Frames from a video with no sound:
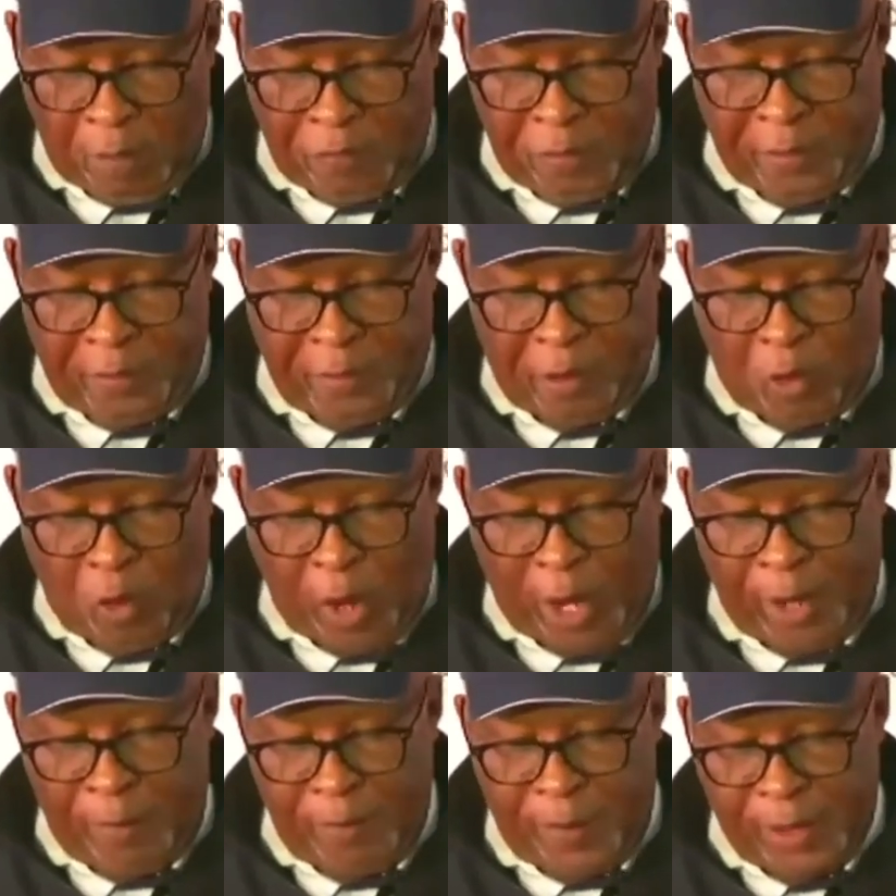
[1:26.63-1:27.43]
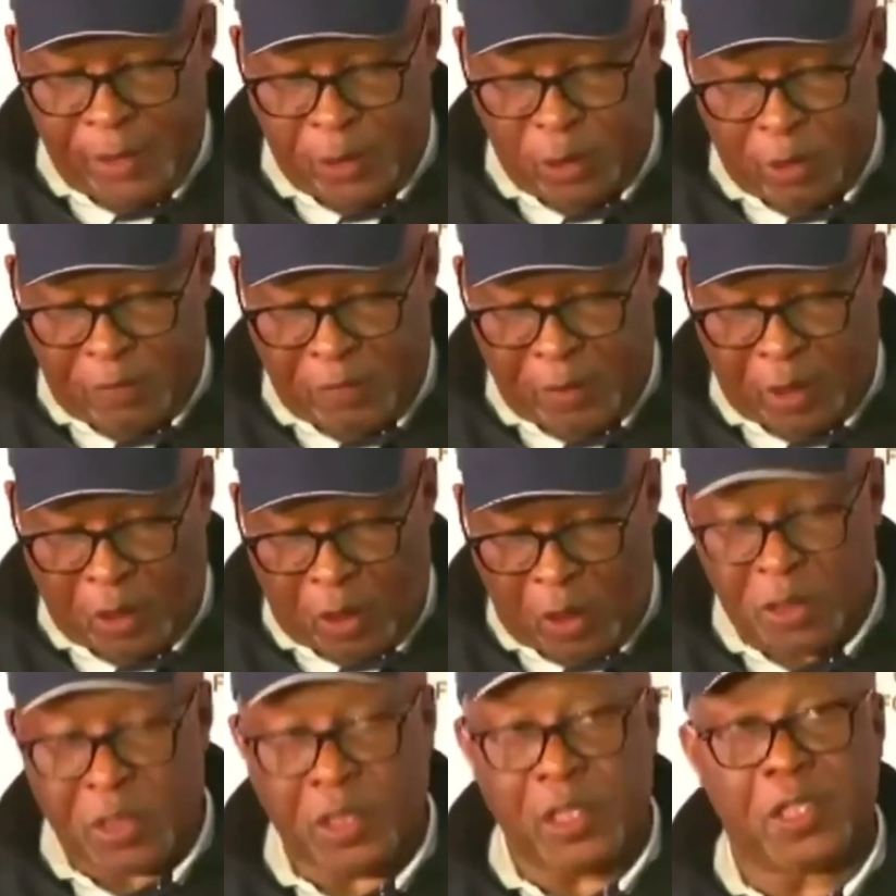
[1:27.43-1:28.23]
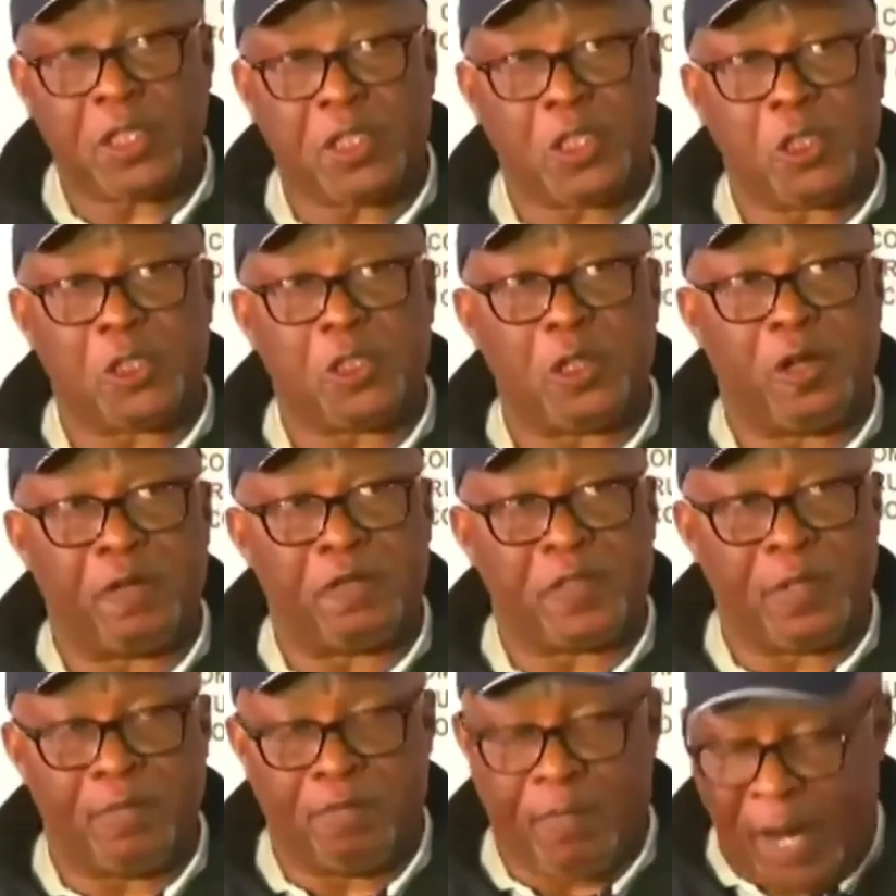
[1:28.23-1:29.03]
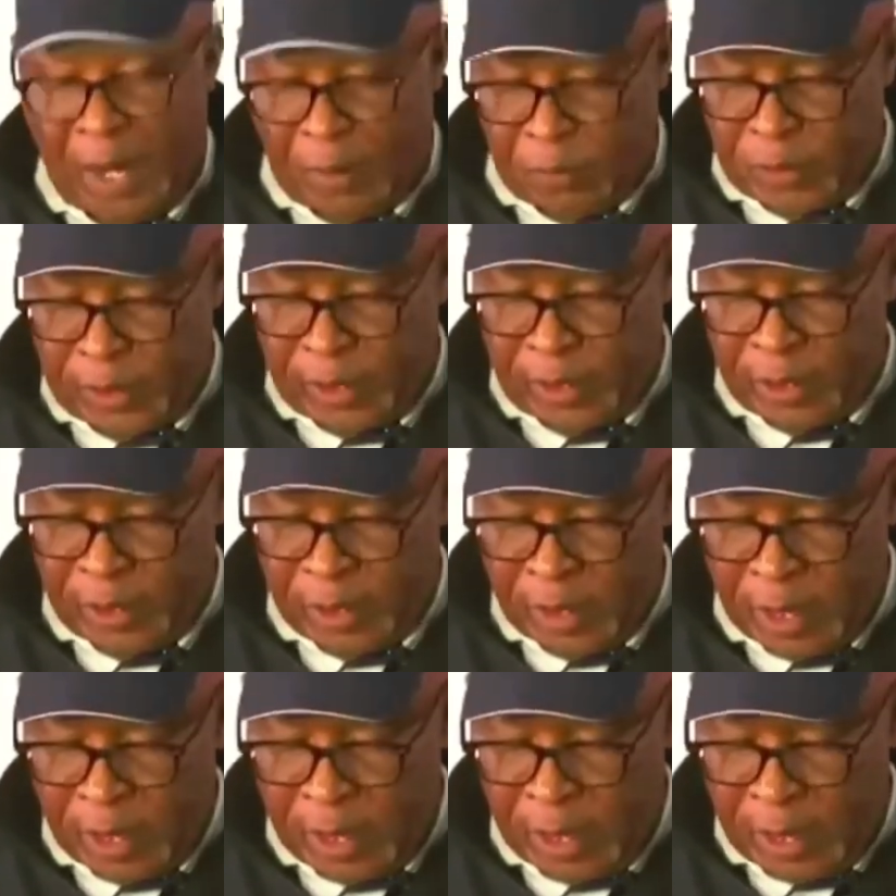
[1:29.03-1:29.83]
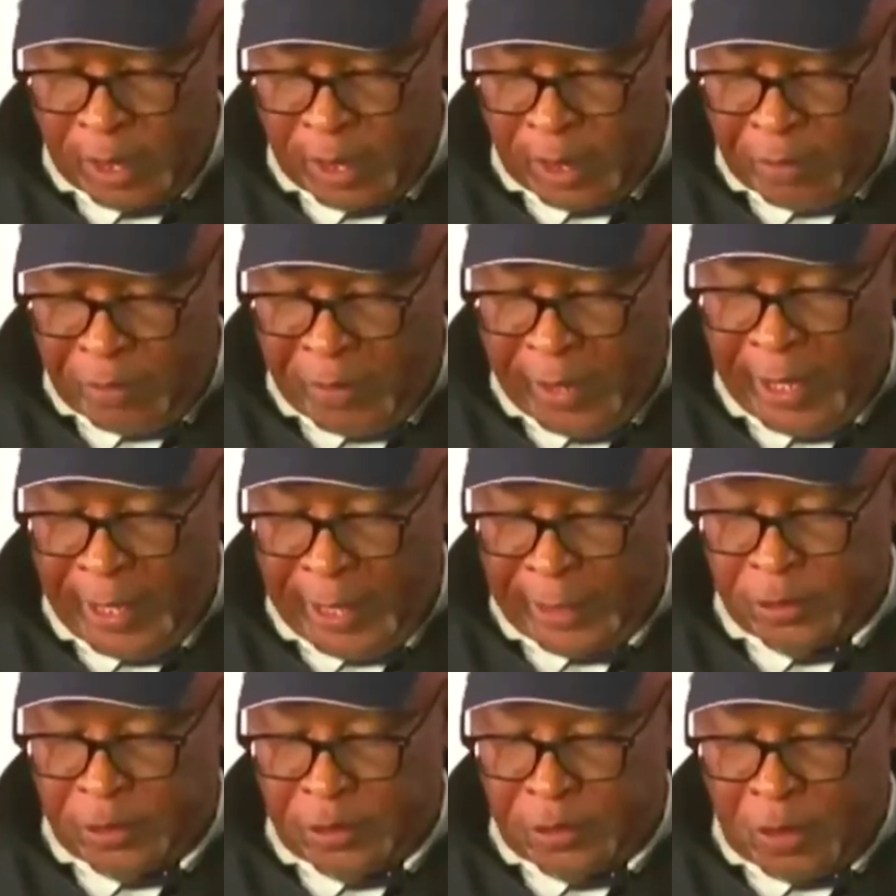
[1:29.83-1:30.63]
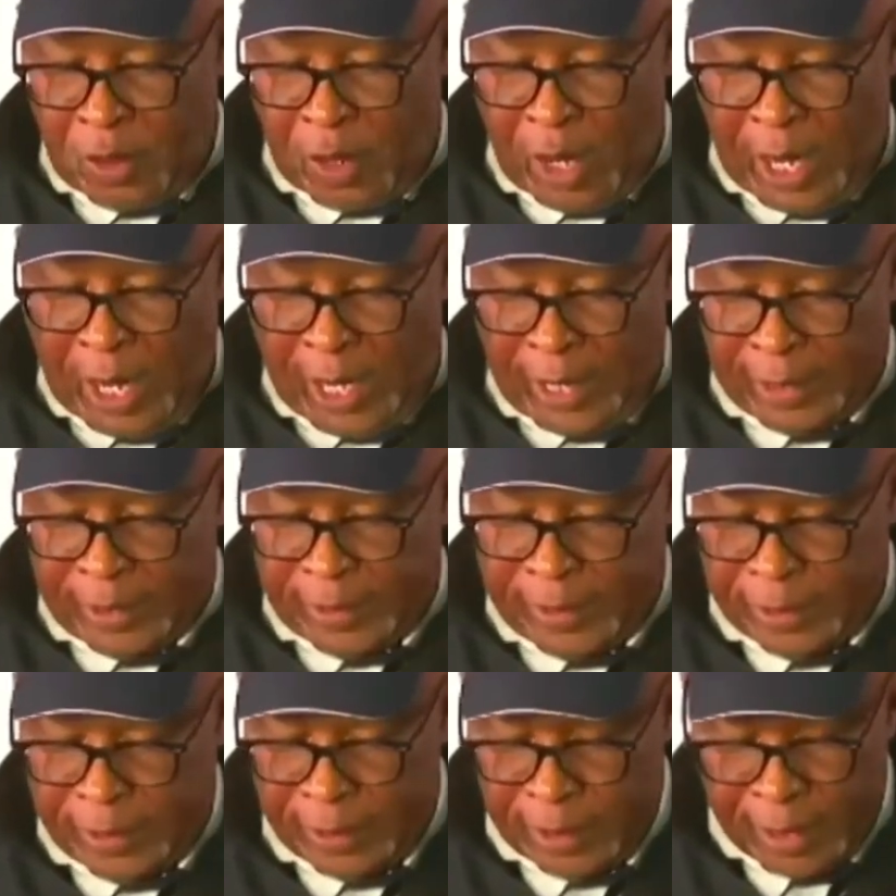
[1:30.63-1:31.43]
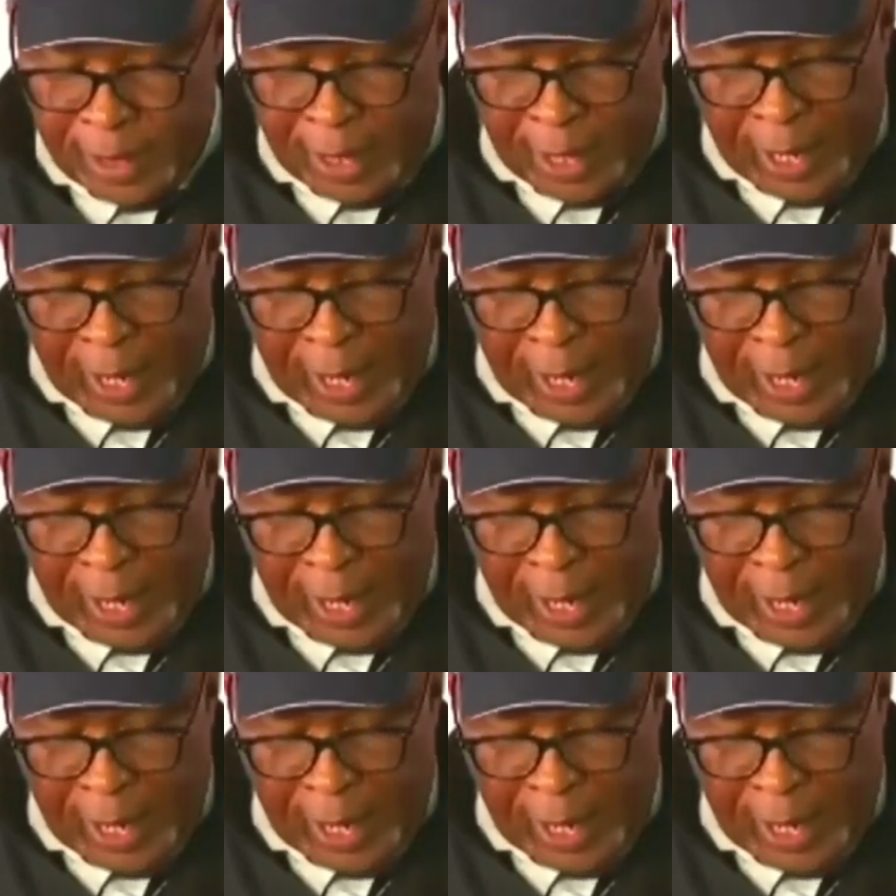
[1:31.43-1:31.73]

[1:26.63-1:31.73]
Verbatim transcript: of the requirements of the Constitution of Zimbabwe the Electoral Act,